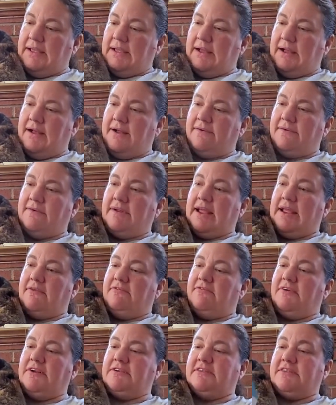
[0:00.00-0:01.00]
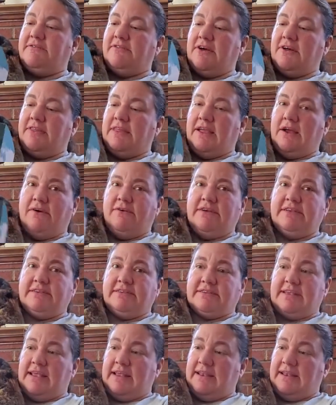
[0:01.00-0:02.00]
All right, first of all, they always
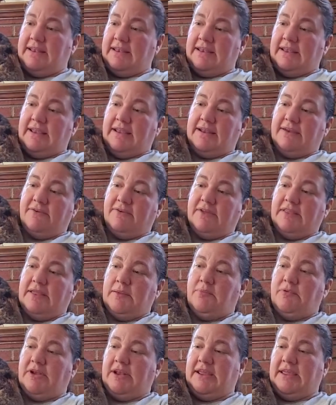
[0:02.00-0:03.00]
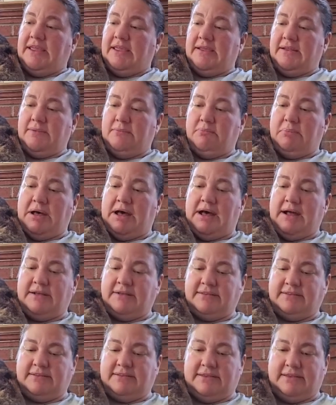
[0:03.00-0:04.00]
send in a really pretty
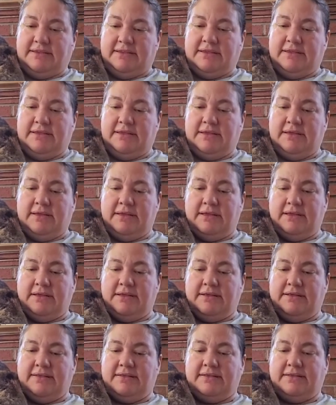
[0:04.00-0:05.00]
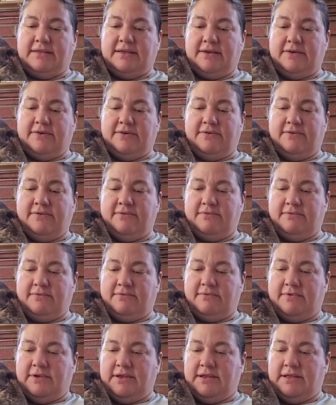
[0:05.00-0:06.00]
box. So
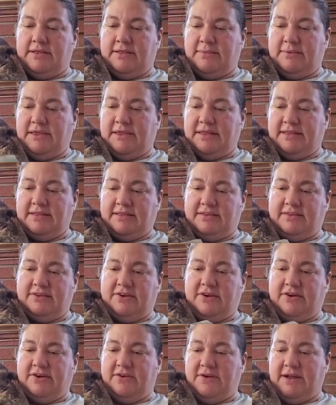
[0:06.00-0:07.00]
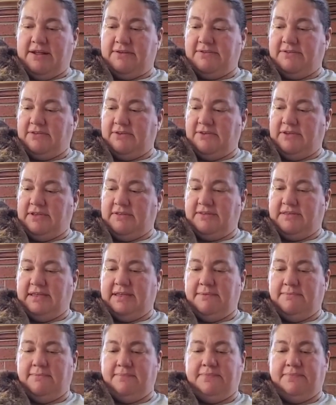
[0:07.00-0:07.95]
let me get this turned around so you can see.